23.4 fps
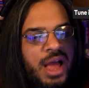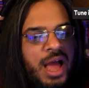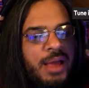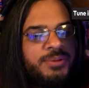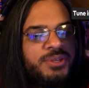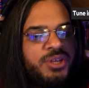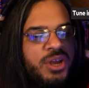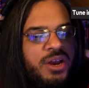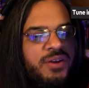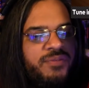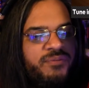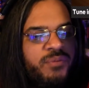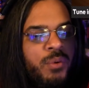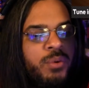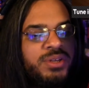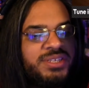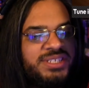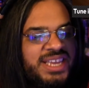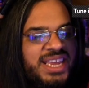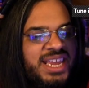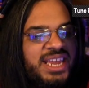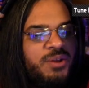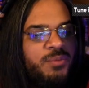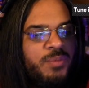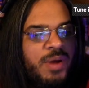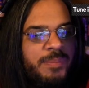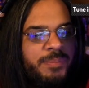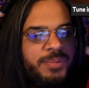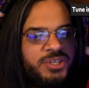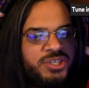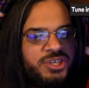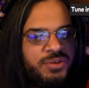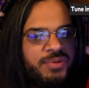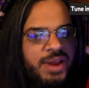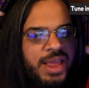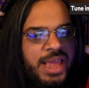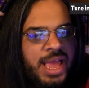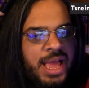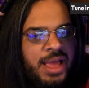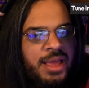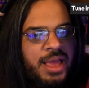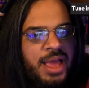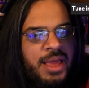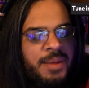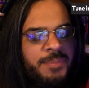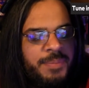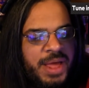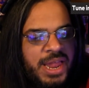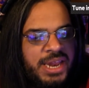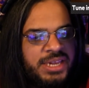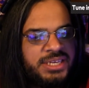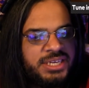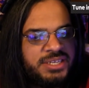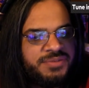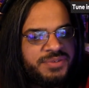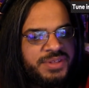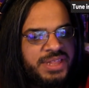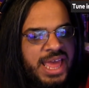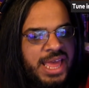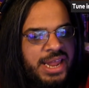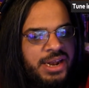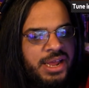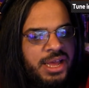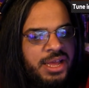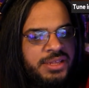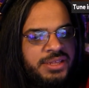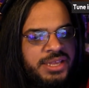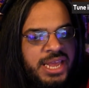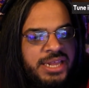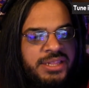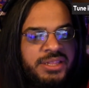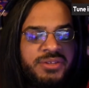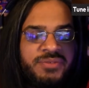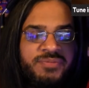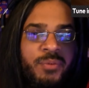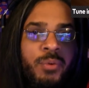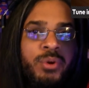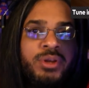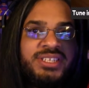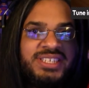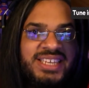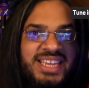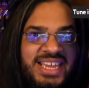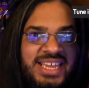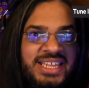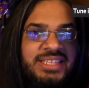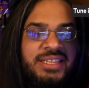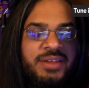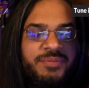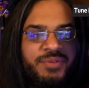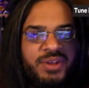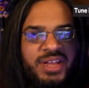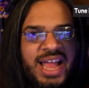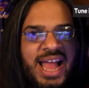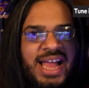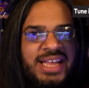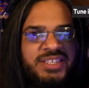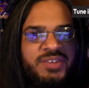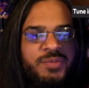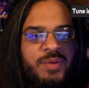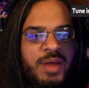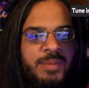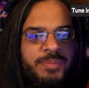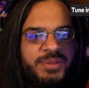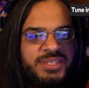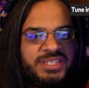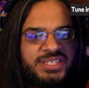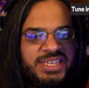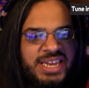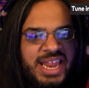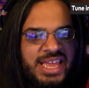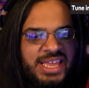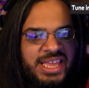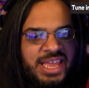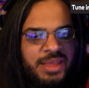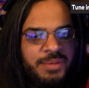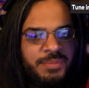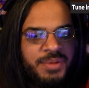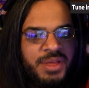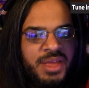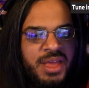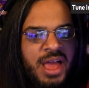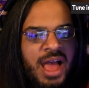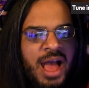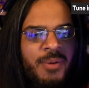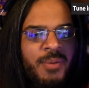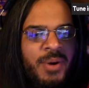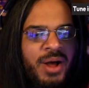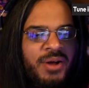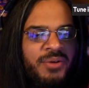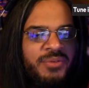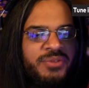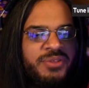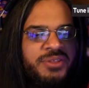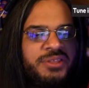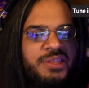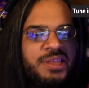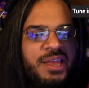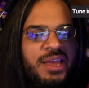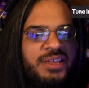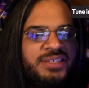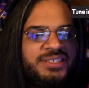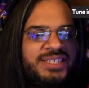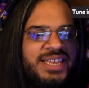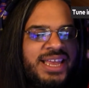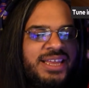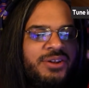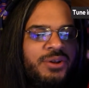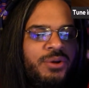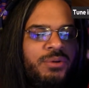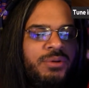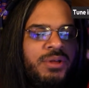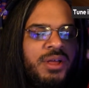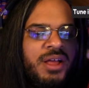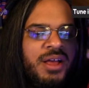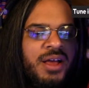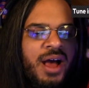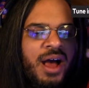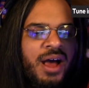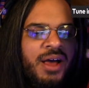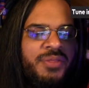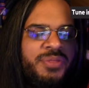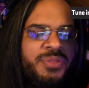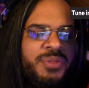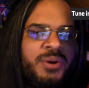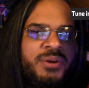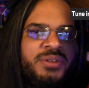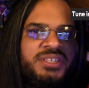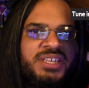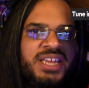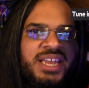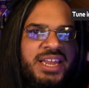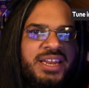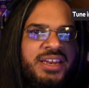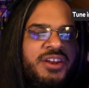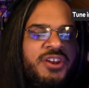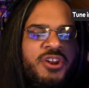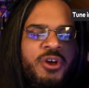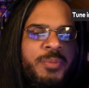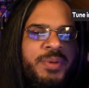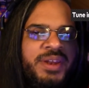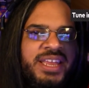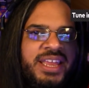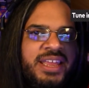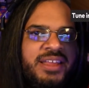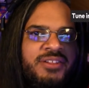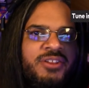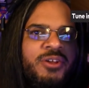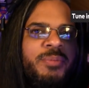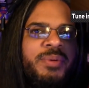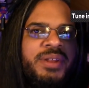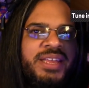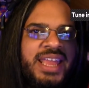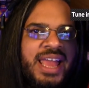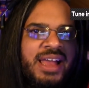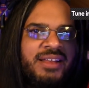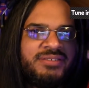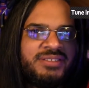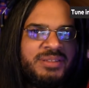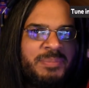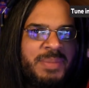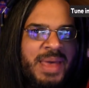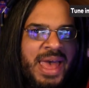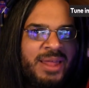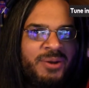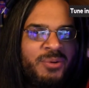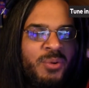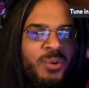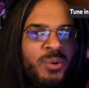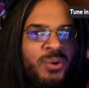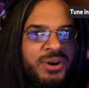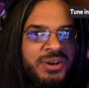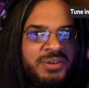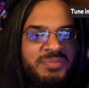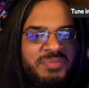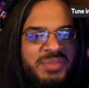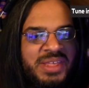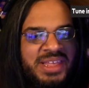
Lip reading: I'm sorry, 14 weapons. You're right. I apologize for that. There's 14 different kinds of weapons in that game. Oh well, Sentinel 13. Nobody counts the battle horn.